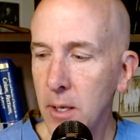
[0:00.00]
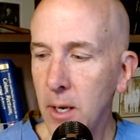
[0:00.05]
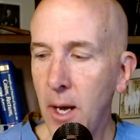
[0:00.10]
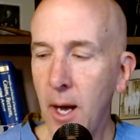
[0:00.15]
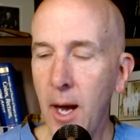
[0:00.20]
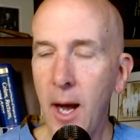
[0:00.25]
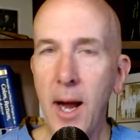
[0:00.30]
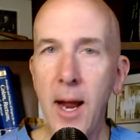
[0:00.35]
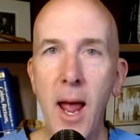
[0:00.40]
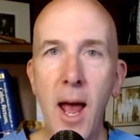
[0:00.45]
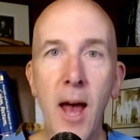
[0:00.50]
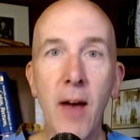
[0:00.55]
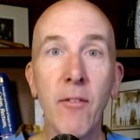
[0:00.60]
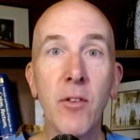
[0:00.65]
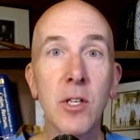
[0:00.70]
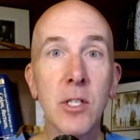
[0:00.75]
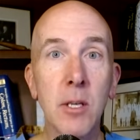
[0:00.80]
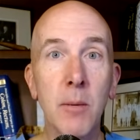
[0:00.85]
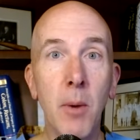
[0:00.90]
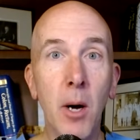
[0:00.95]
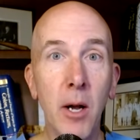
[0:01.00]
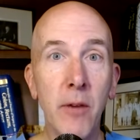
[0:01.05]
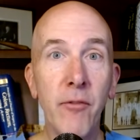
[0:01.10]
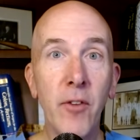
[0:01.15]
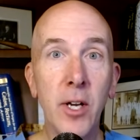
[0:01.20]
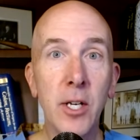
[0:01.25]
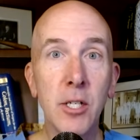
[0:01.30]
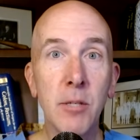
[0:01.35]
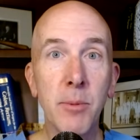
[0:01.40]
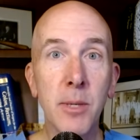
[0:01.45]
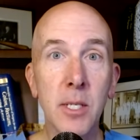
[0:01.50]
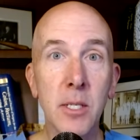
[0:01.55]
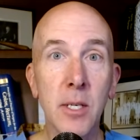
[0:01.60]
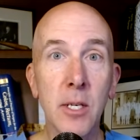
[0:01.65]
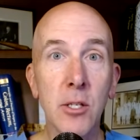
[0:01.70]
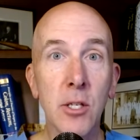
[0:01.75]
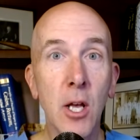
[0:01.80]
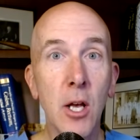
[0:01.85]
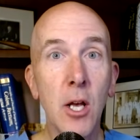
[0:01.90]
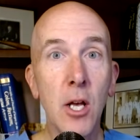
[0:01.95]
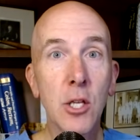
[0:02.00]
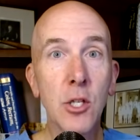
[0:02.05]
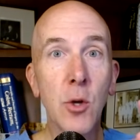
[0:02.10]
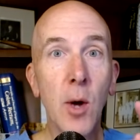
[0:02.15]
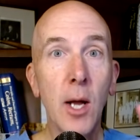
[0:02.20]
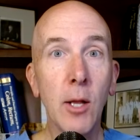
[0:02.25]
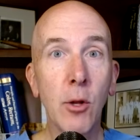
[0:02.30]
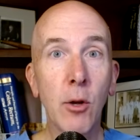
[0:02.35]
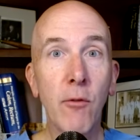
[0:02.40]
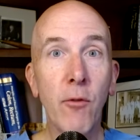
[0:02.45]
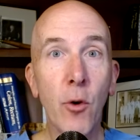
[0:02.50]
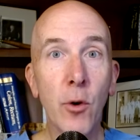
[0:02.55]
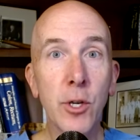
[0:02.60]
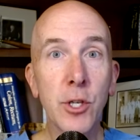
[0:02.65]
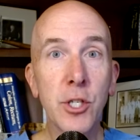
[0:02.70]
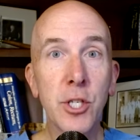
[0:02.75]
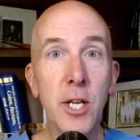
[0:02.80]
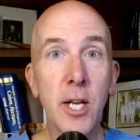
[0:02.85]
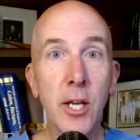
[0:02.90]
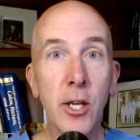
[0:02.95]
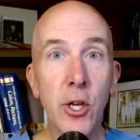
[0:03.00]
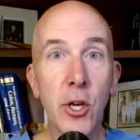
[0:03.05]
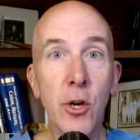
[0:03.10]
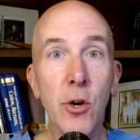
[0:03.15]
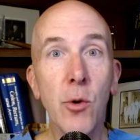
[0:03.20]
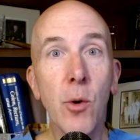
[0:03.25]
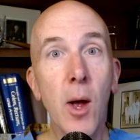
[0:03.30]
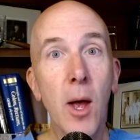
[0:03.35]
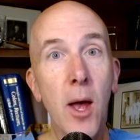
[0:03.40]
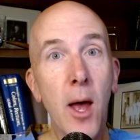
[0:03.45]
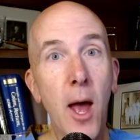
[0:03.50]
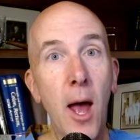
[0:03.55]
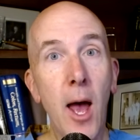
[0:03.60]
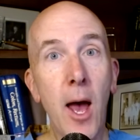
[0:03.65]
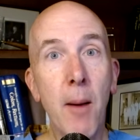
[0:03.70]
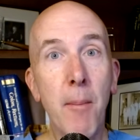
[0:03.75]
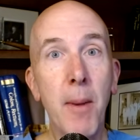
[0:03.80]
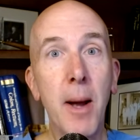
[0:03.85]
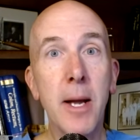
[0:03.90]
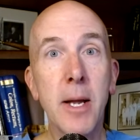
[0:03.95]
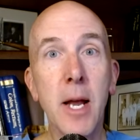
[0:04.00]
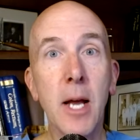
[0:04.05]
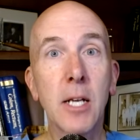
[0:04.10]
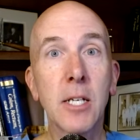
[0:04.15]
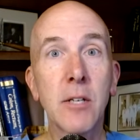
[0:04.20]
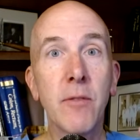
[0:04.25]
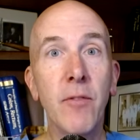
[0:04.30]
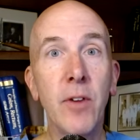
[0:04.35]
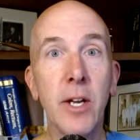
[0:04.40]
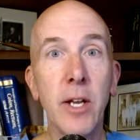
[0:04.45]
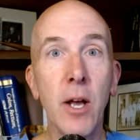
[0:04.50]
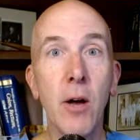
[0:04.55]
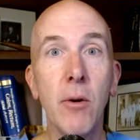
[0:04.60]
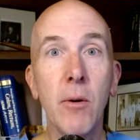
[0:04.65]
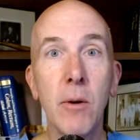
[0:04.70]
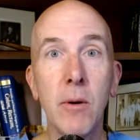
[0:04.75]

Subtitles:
I have some unfinished business, so I look forward to seeing you at my next video.